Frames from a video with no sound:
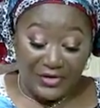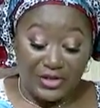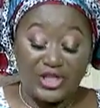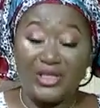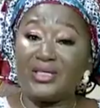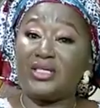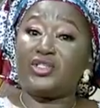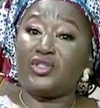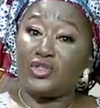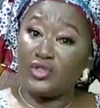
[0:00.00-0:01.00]
She's a
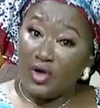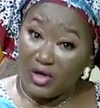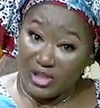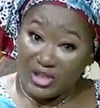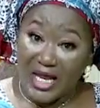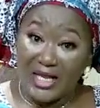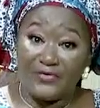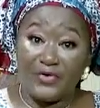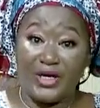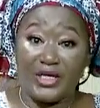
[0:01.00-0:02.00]
staunch
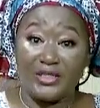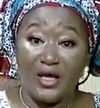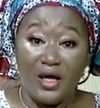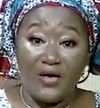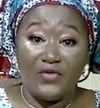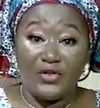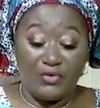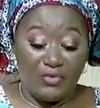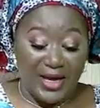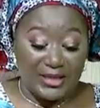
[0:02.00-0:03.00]
advocate for the
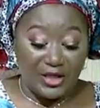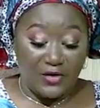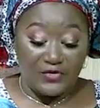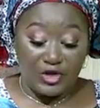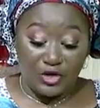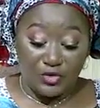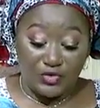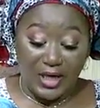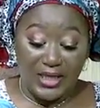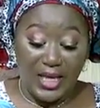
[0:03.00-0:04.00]
rights of
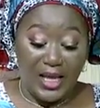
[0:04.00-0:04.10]
children